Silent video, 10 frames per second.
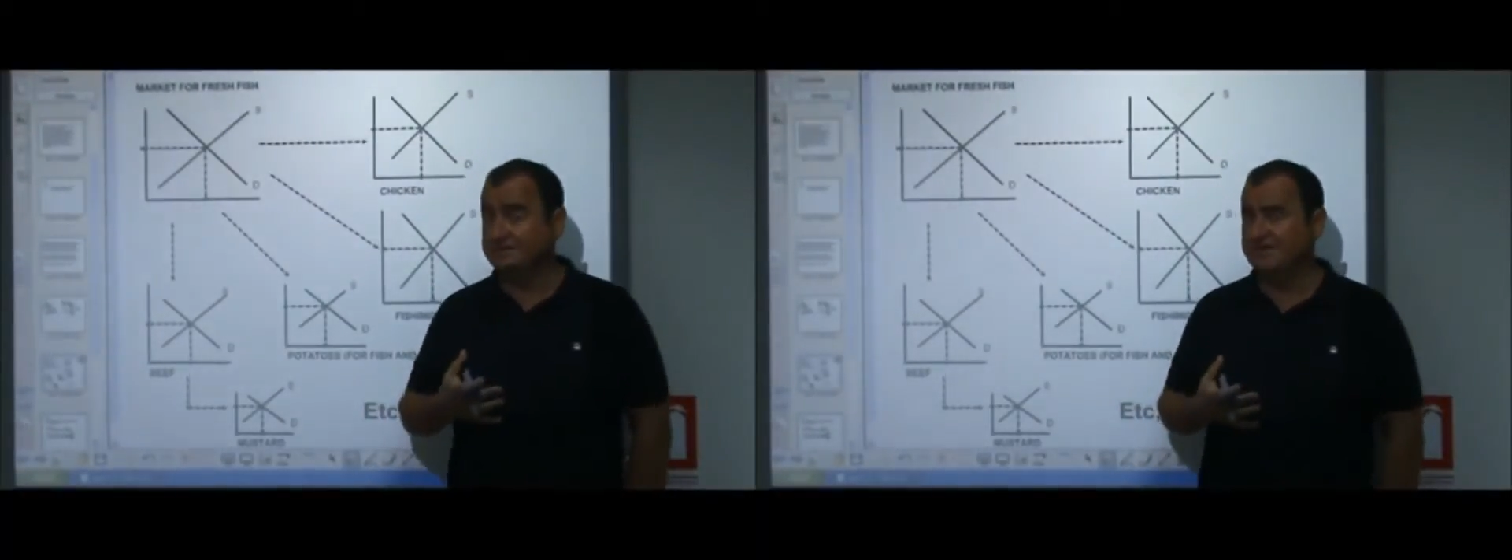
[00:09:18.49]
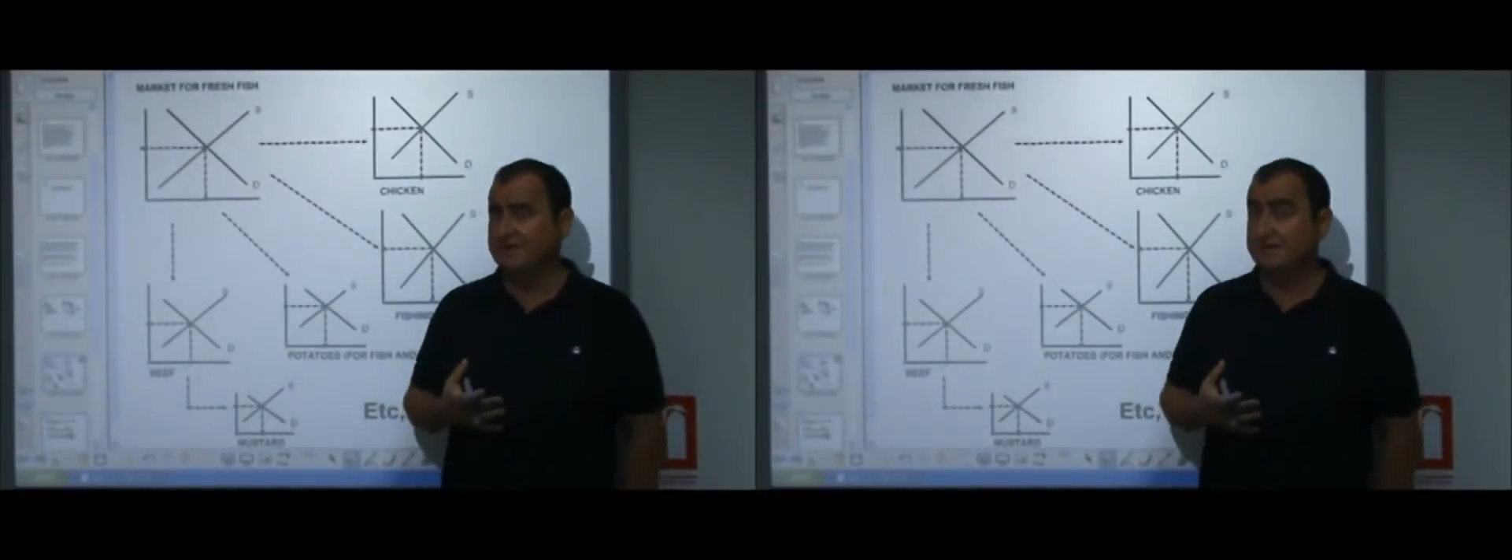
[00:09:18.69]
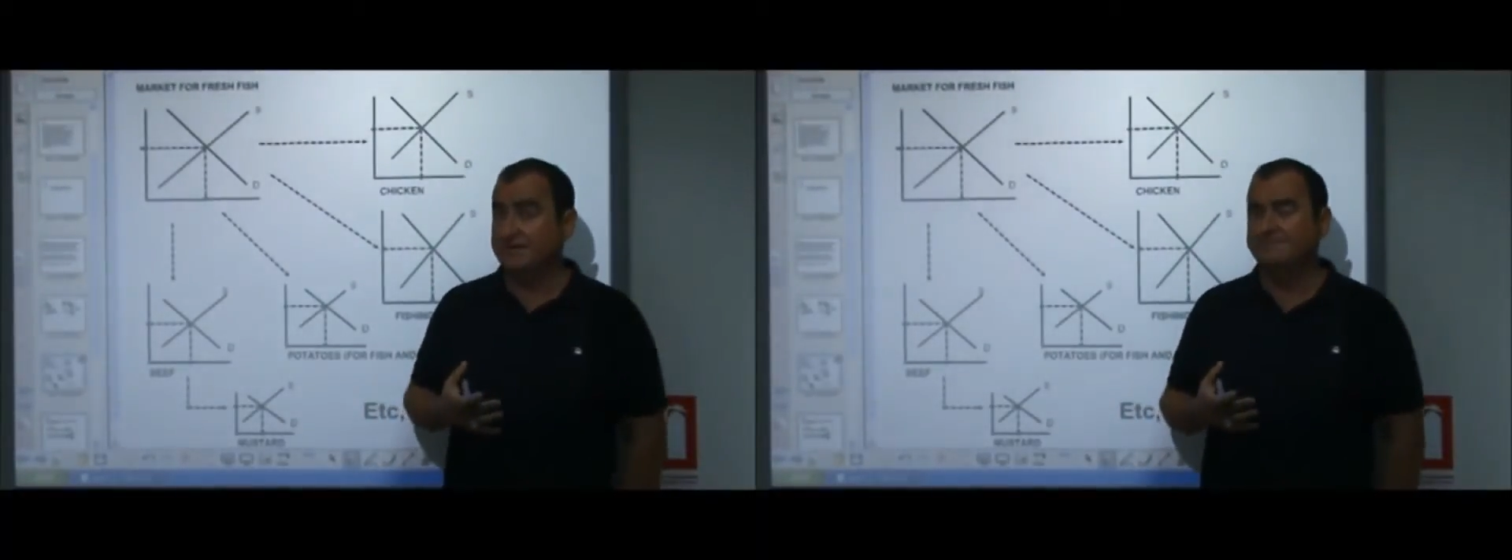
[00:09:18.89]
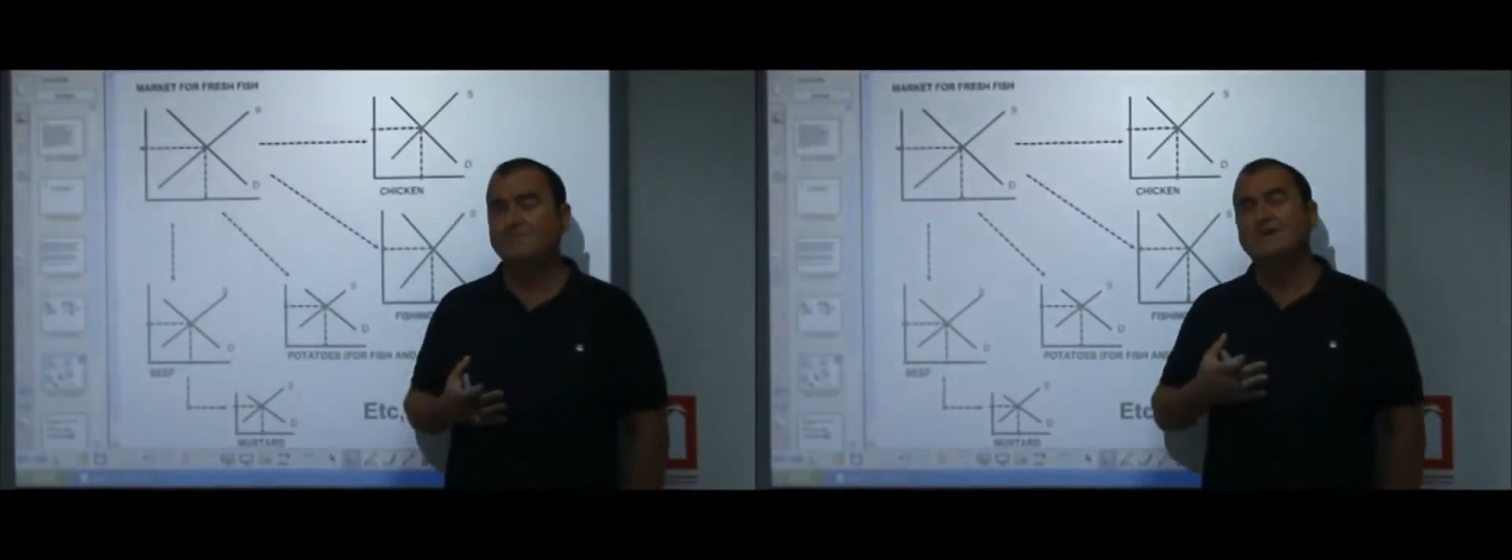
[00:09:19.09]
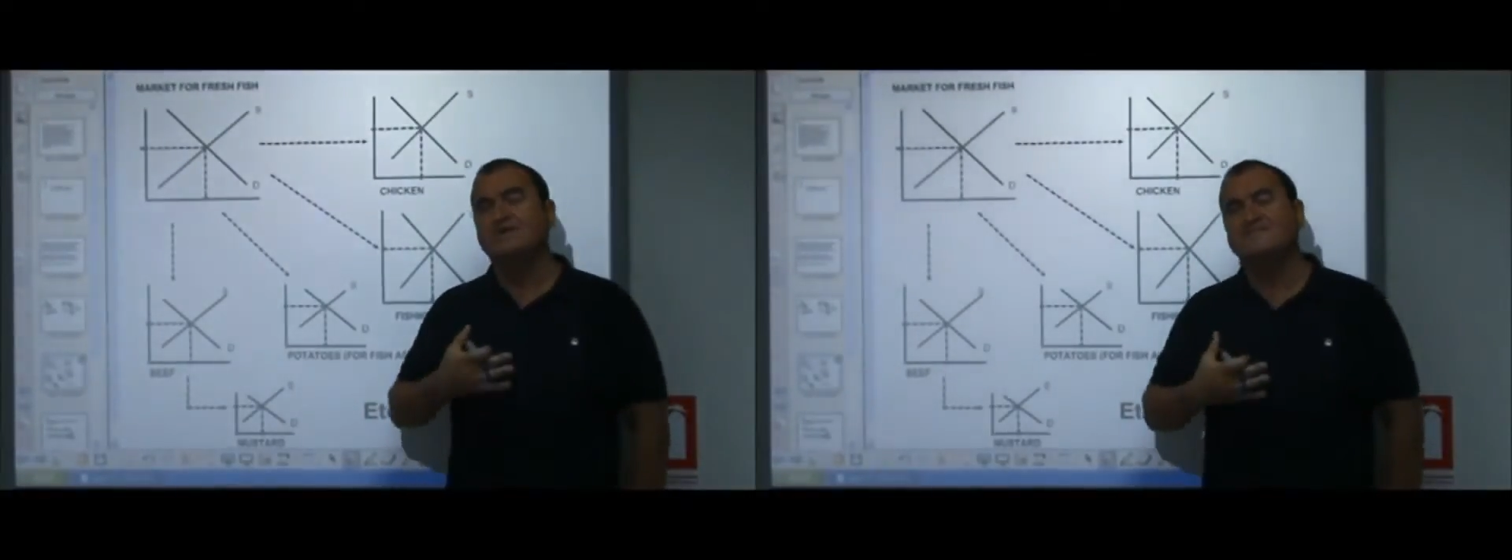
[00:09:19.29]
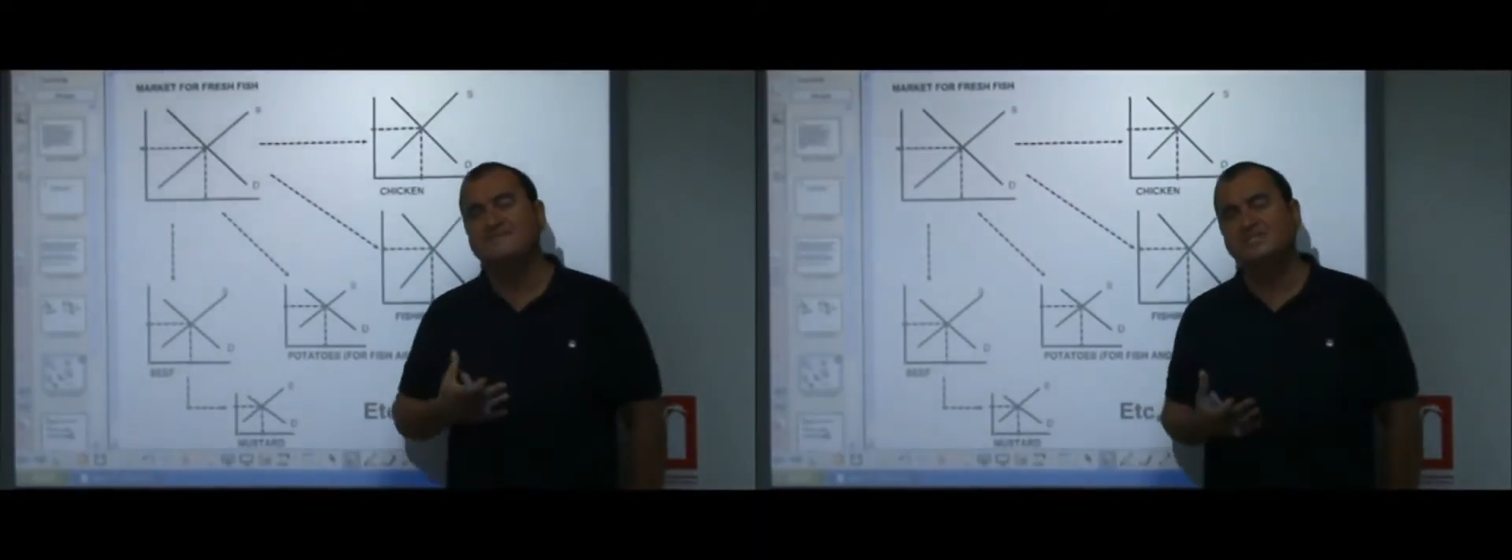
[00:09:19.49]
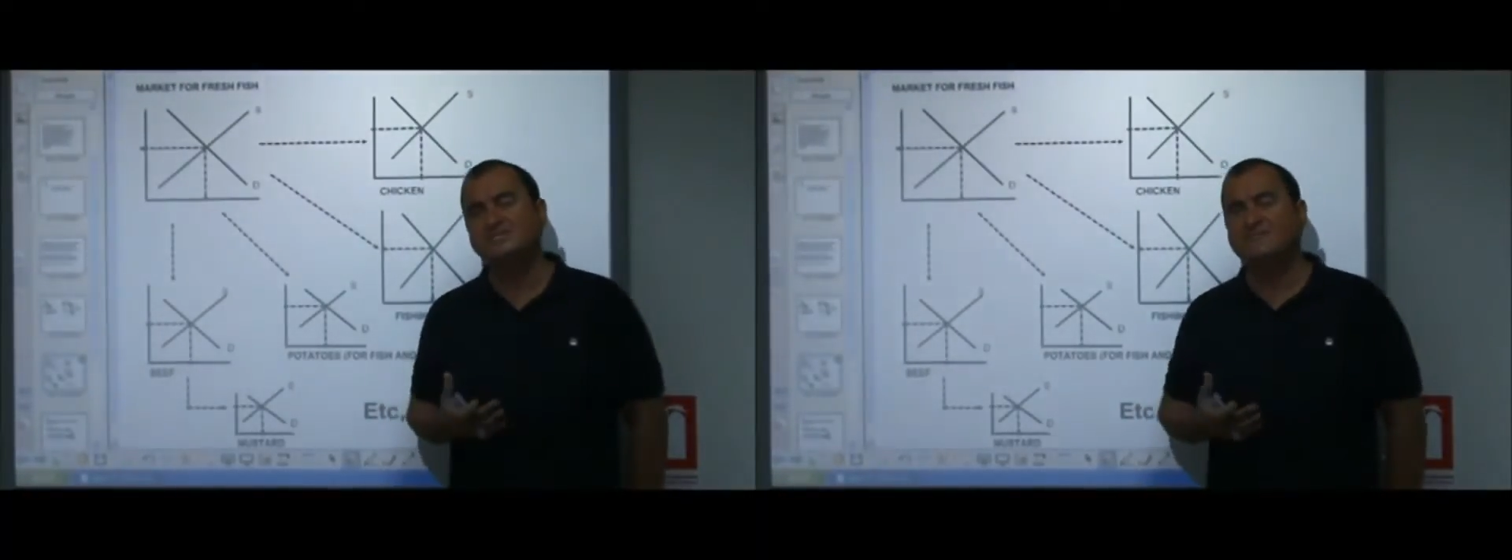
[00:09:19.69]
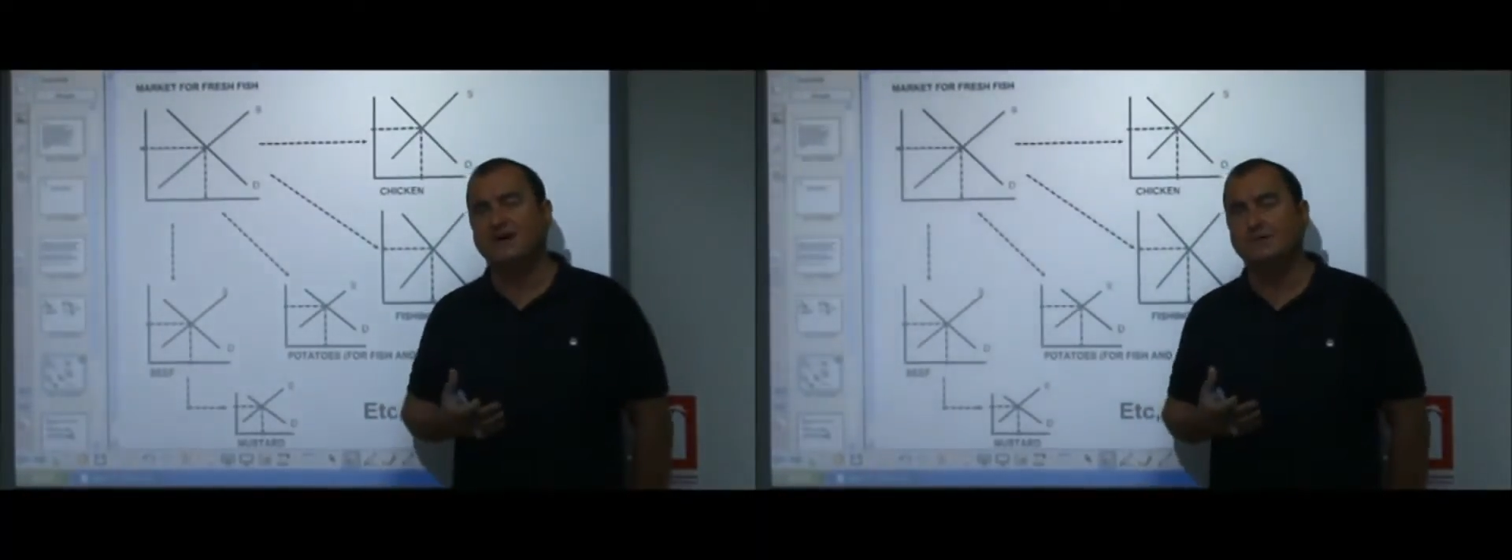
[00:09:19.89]
event now,
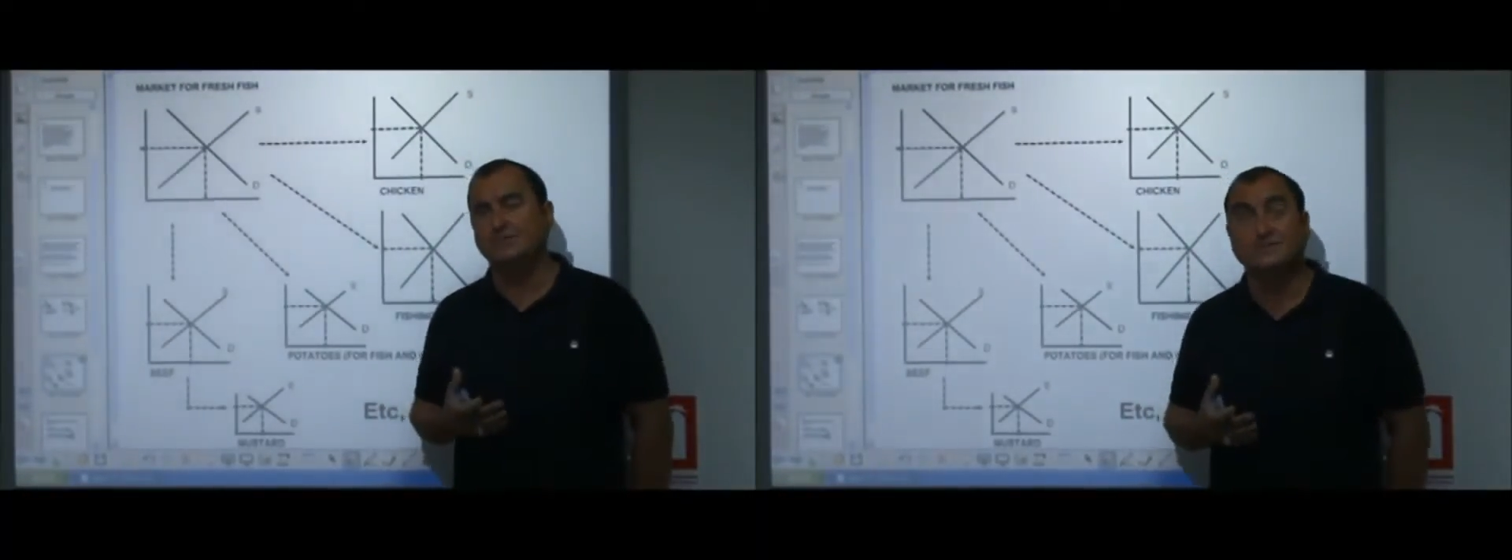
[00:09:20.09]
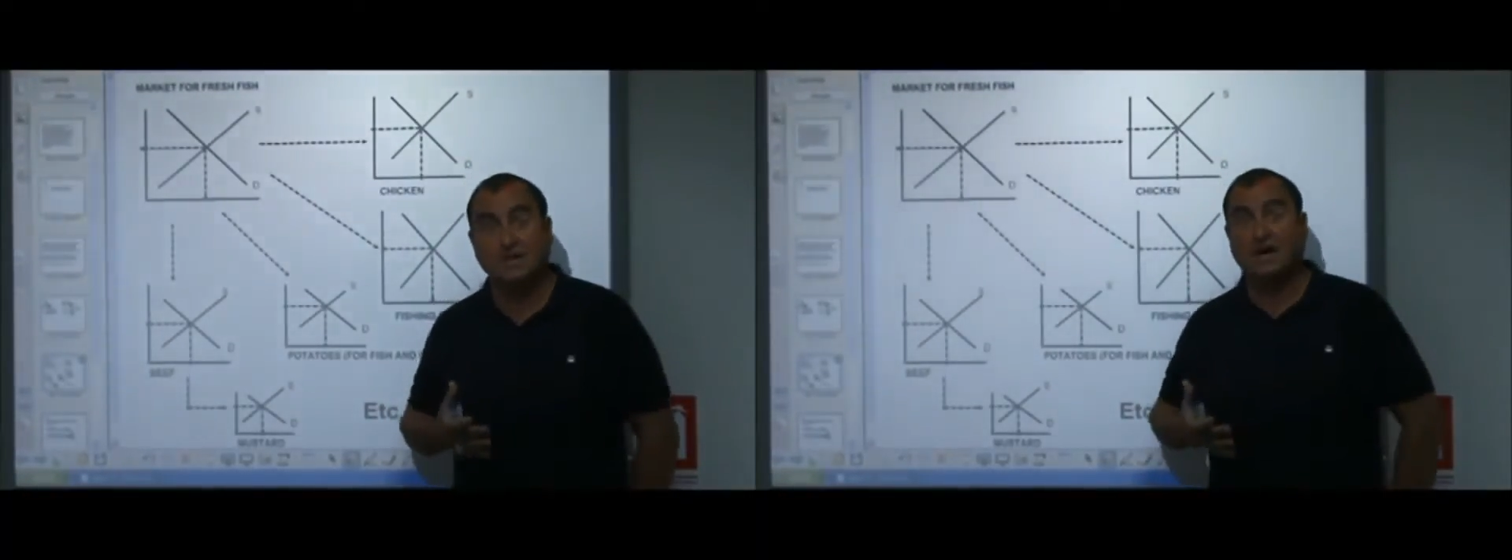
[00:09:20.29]
fish farmers